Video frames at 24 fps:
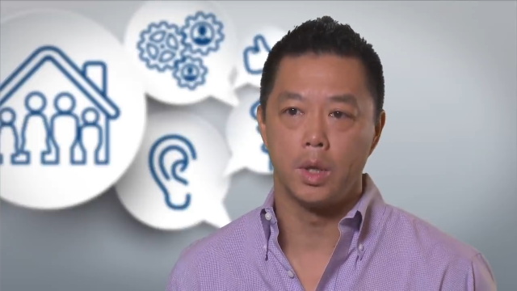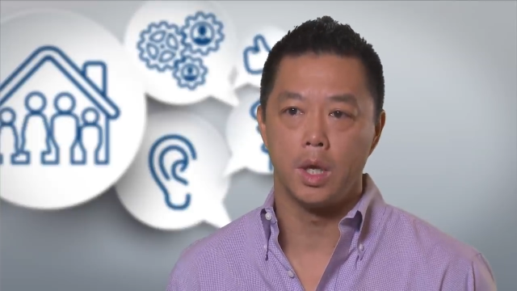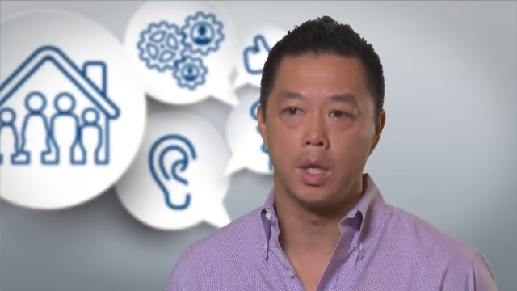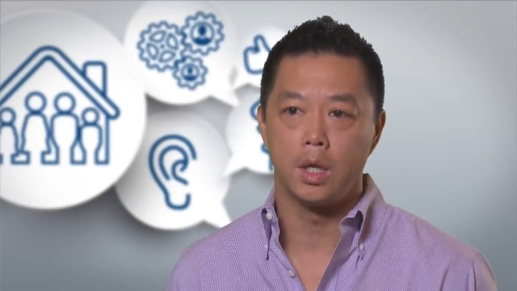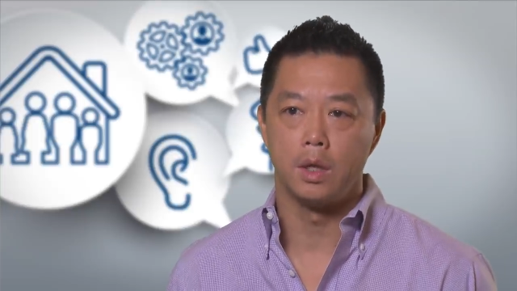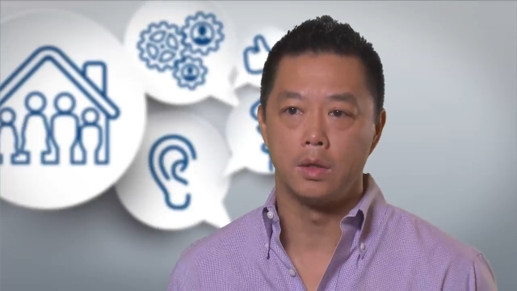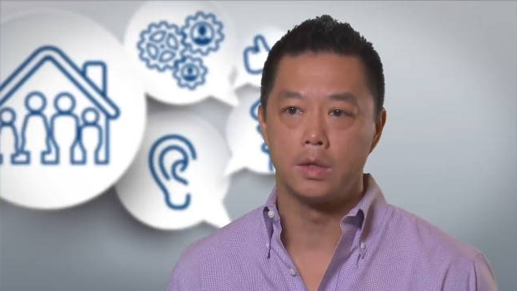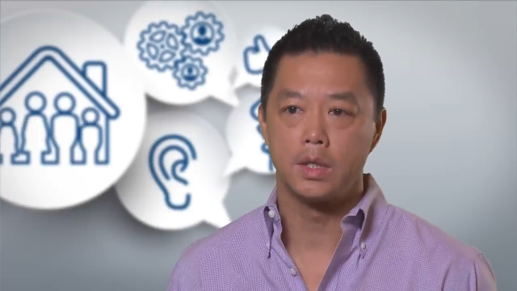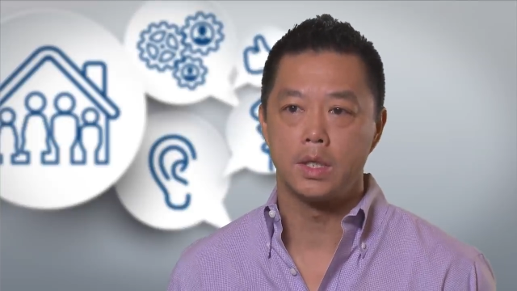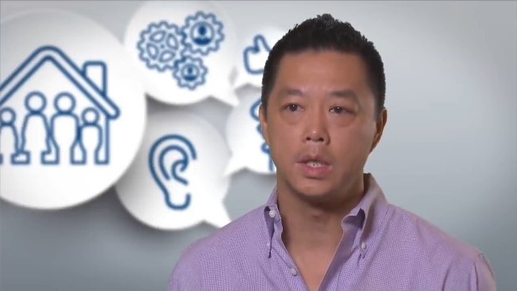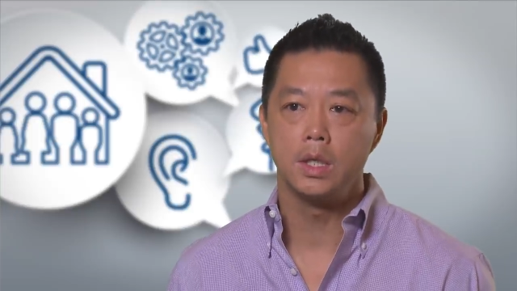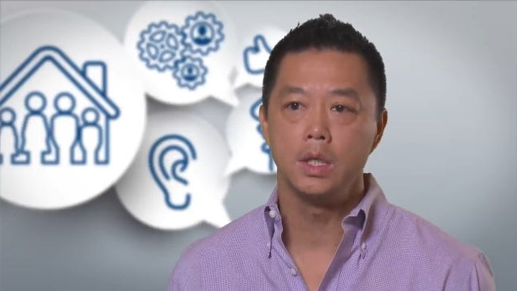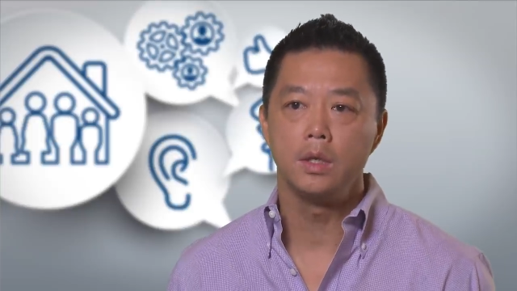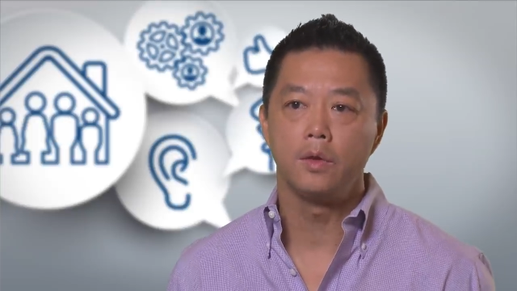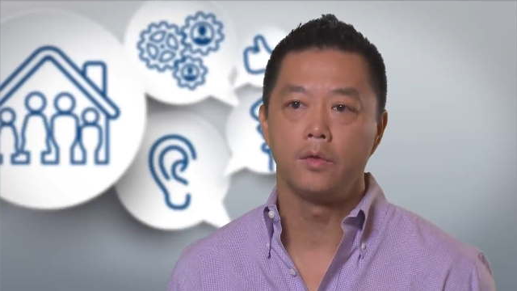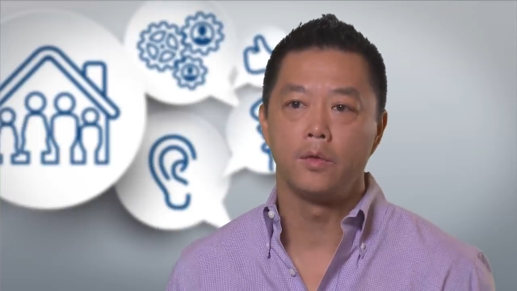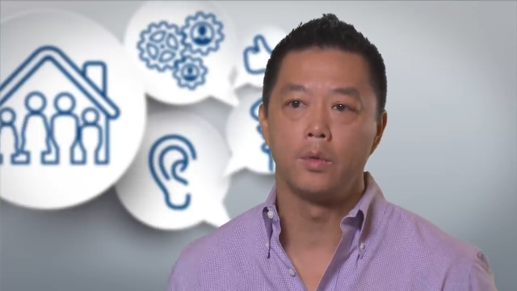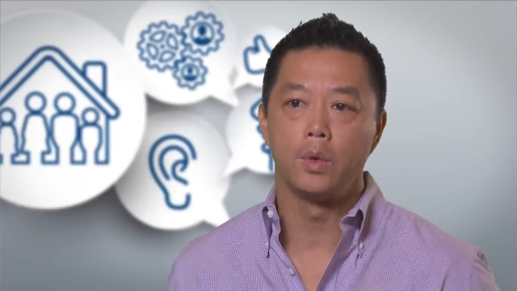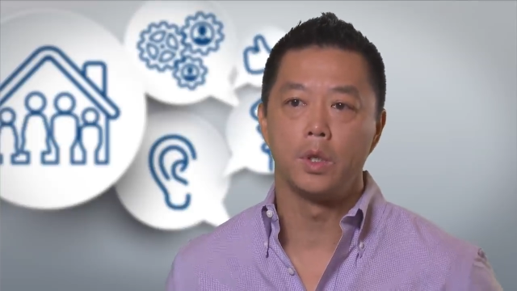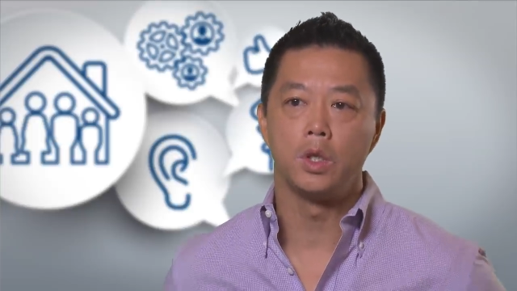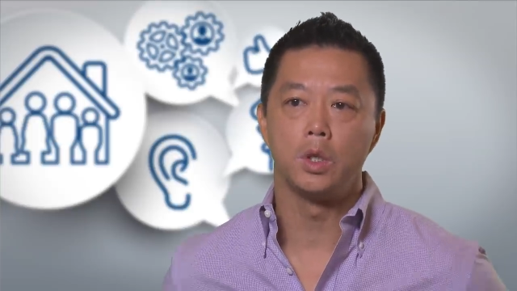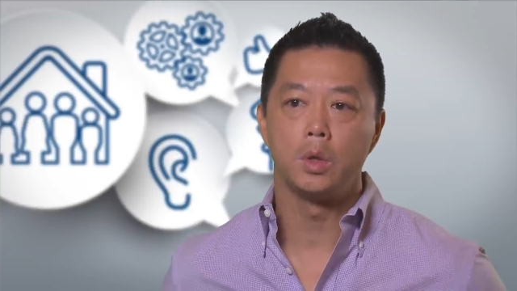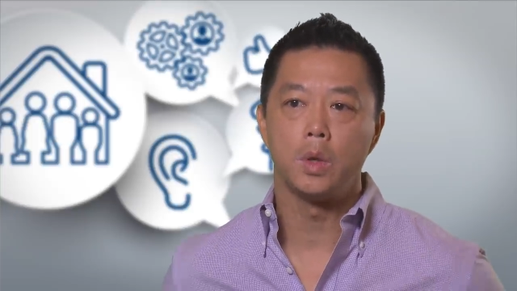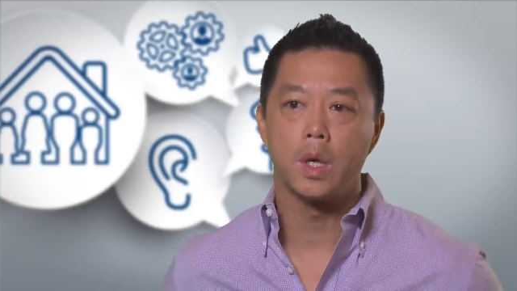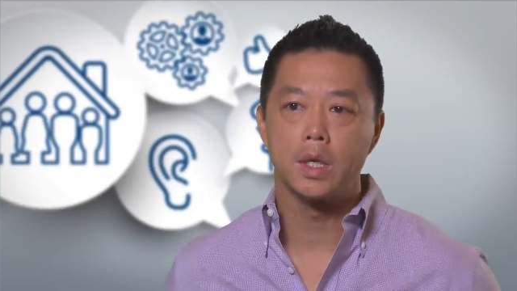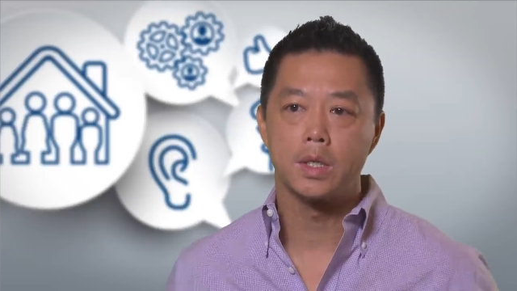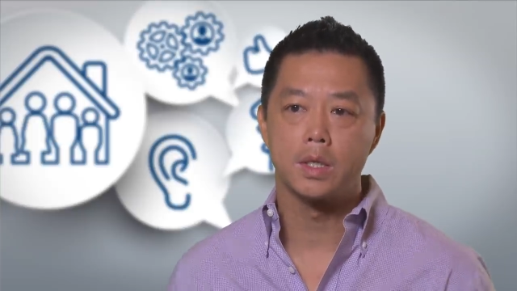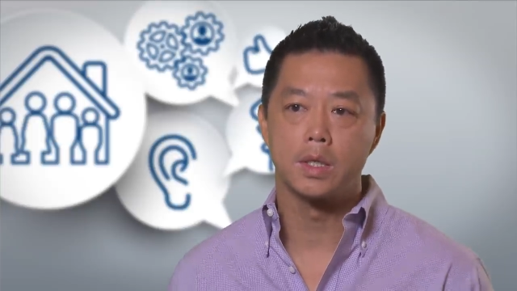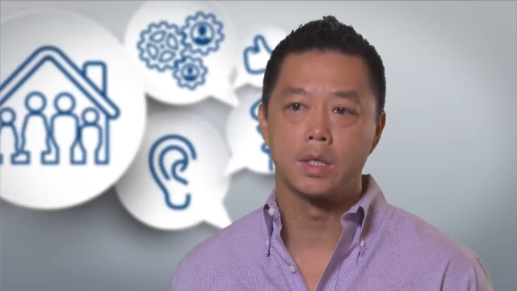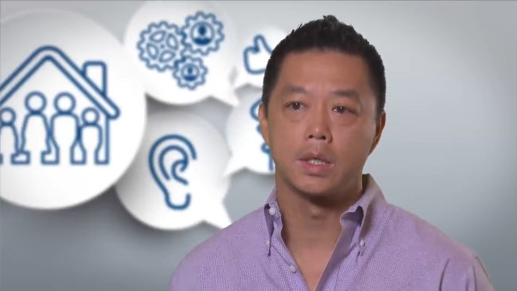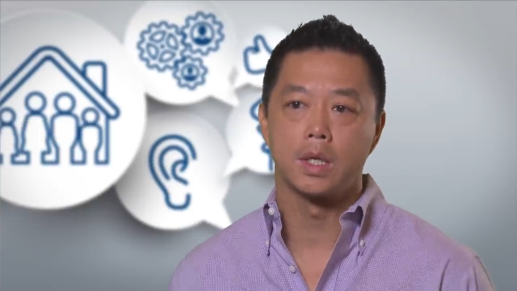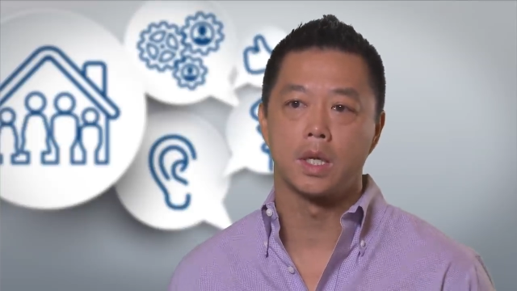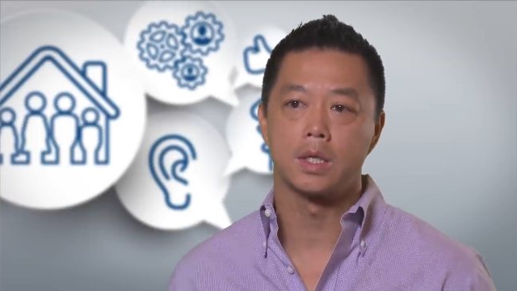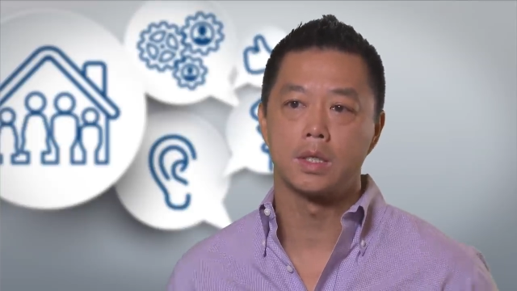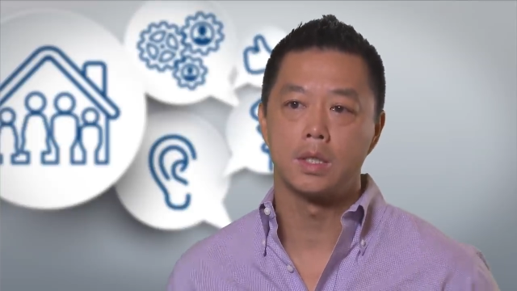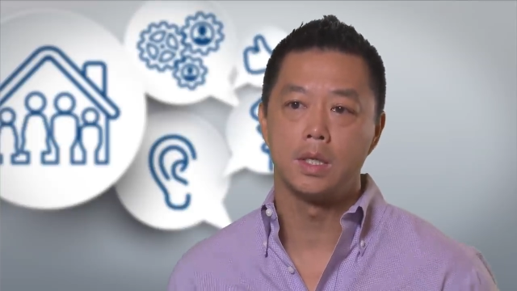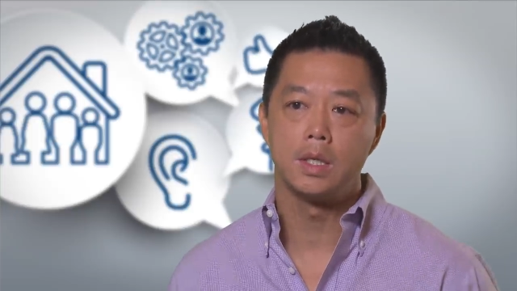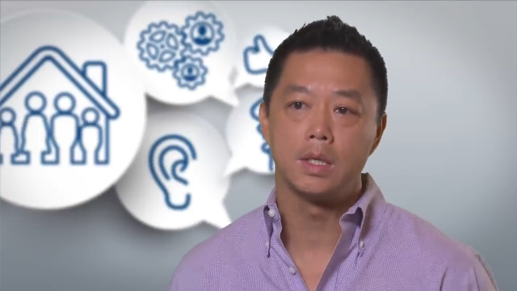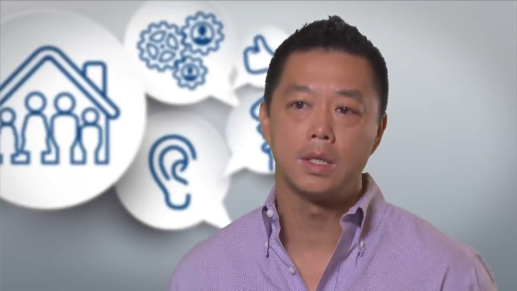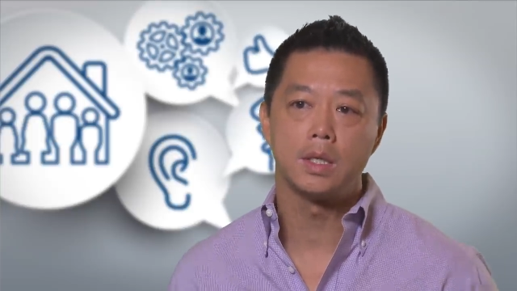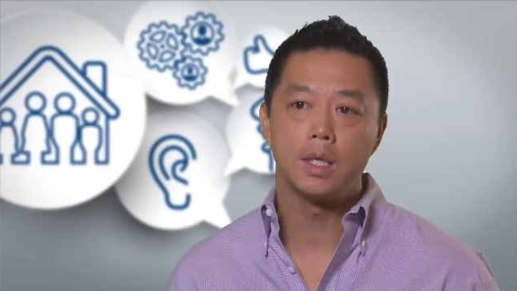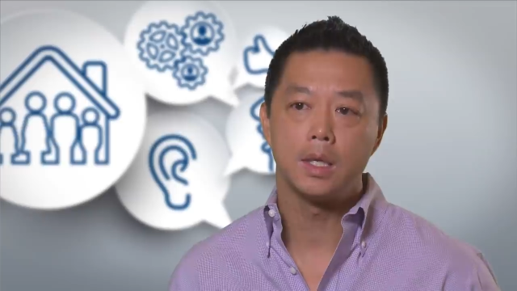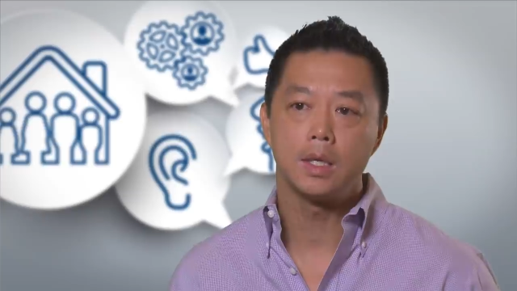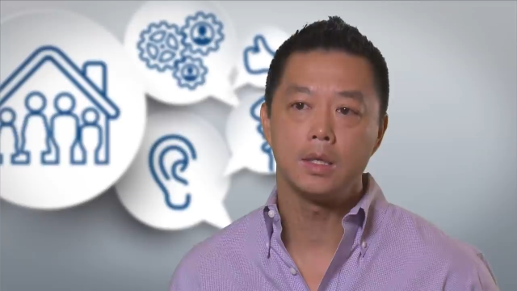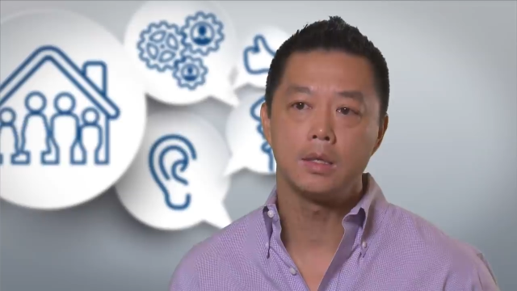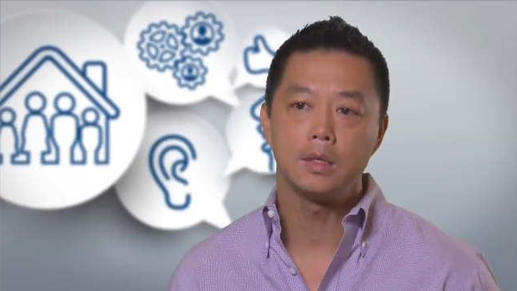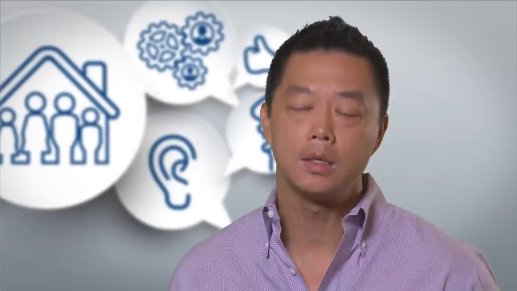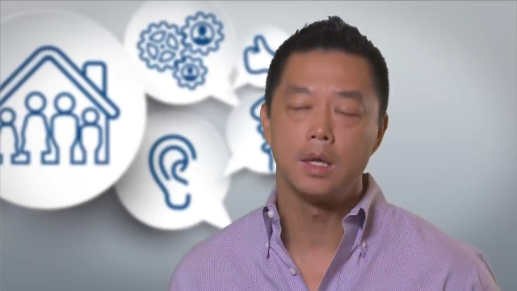And to see if when you guys discuss these
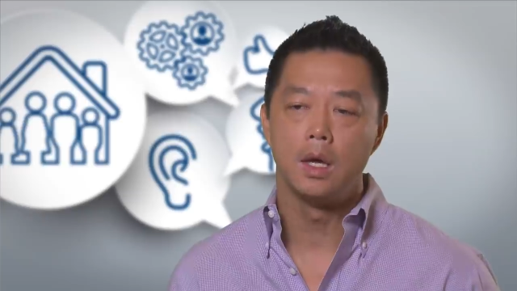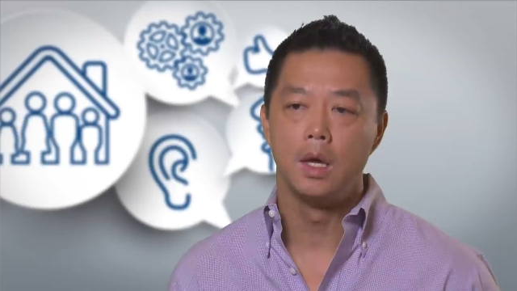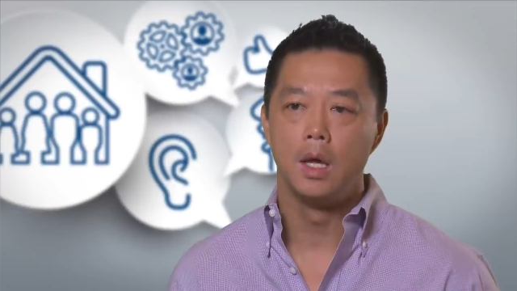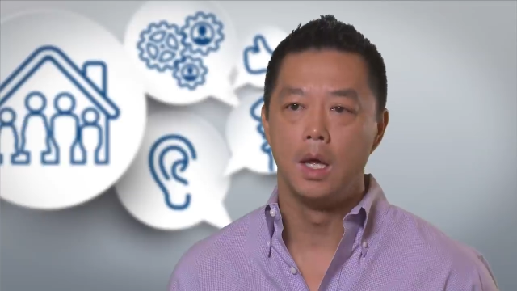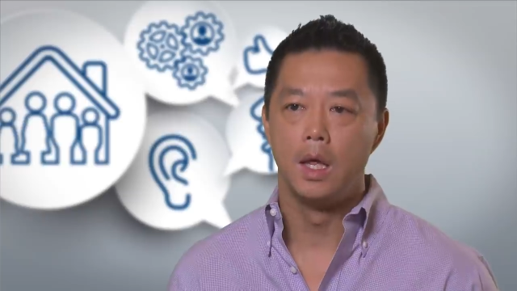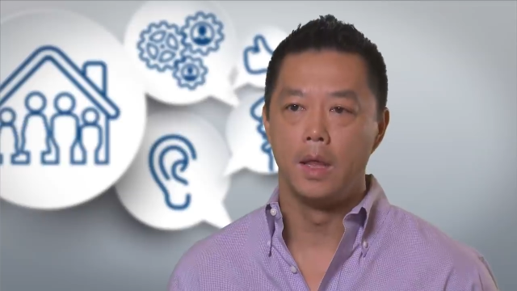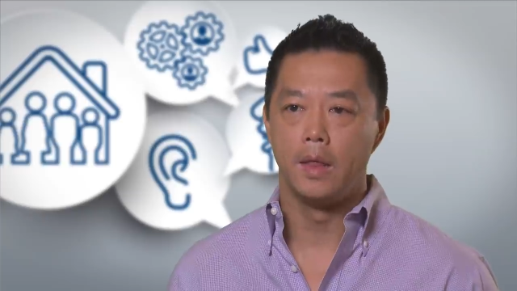things,